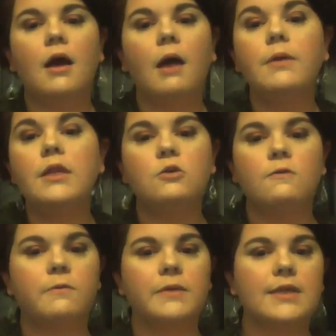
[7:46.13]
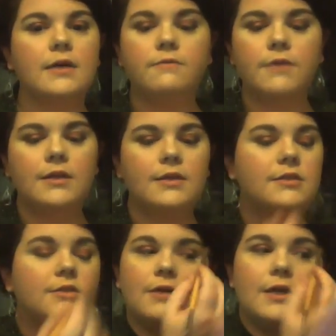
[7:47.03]
I really do it for myself. Like,
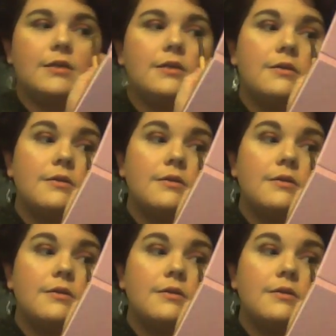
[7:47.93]
this is great.